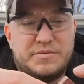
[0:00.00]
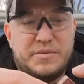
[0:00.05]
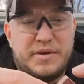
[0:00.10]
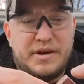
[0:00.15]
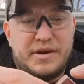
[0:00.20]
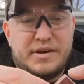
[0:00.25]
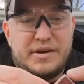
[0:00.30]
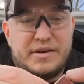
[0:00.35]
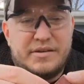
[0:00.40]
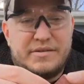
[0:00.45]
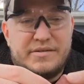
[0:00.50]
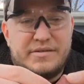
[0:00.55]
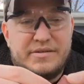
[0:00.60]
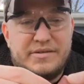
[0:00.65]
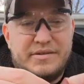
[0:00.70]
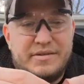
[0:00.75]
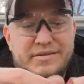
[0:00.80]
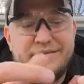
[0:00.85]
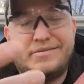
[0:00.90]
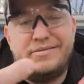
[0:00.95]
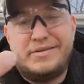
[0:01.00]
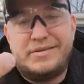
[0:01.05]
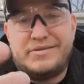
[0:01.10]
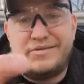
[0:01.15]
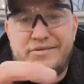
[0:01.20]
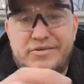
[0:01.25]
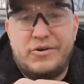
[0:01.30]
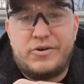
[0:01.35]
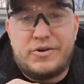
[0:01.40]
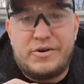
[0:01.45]
to make it, as
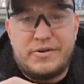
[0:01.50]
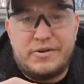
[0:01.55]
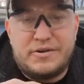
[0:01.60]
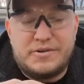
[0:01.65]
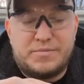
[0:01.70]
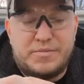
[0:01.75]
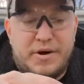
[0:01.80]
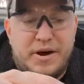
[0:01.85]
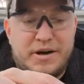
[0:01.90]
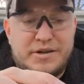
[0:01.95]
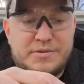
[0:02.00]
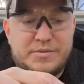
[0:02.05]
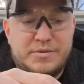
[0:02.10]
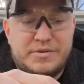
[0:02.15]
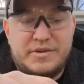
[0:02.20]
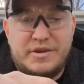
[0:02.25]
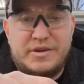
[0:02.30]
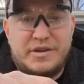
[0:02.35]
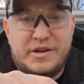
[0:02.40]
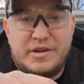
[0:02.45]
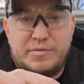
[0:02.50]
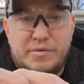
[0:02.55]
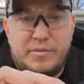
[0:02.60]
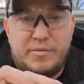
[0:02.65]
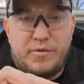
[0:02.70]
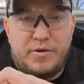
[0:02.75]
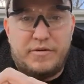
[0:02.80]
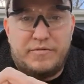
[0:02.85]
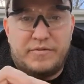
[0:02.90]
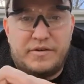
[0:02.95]
circular as possible. It doesn't need to be
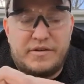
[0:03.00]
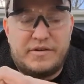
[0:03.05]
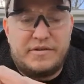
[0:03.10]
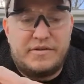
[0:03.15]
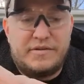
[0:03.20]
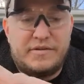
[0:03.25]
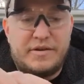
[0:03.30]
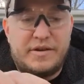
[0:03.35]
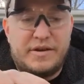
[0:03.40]
perfect.